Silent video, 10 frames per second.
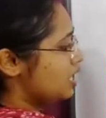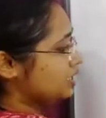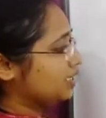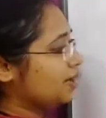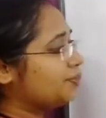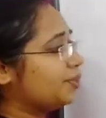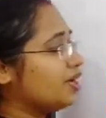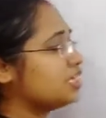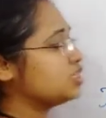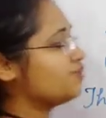The
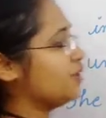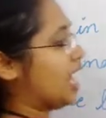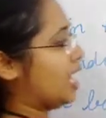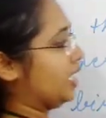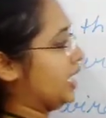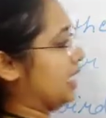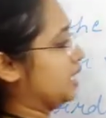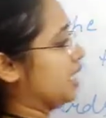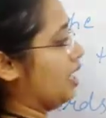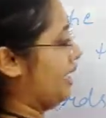birds fly in the